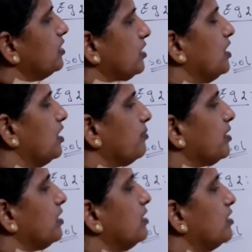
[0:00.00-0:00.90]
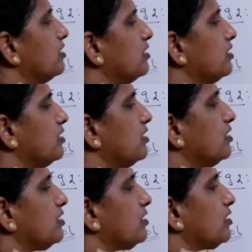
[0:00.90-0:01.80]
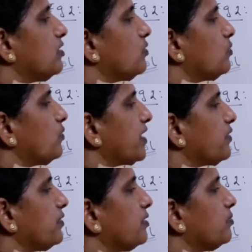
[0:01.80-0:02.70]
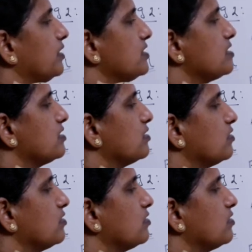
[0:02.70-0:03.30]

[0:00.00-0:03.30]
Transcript: comma, y1 plus